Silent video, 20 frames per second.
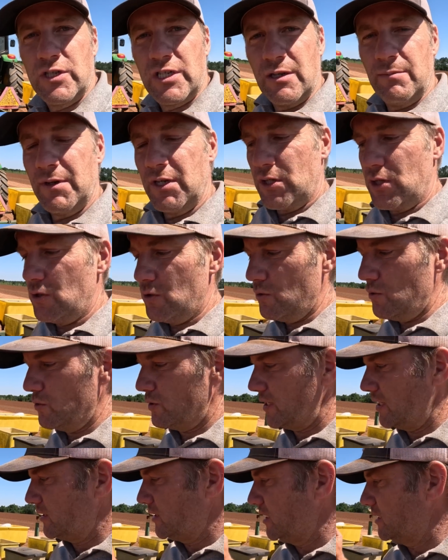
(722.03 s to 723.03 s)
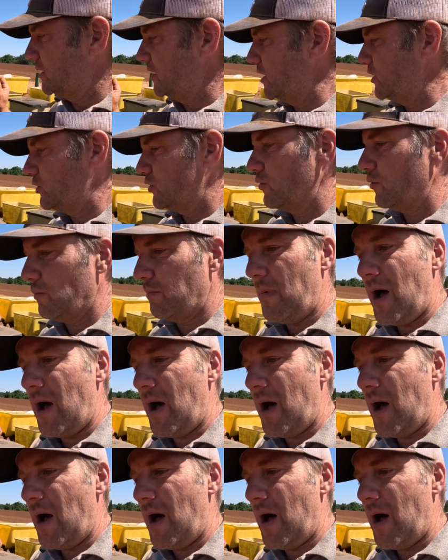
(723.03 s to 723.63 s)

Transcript: see me use, there's a digital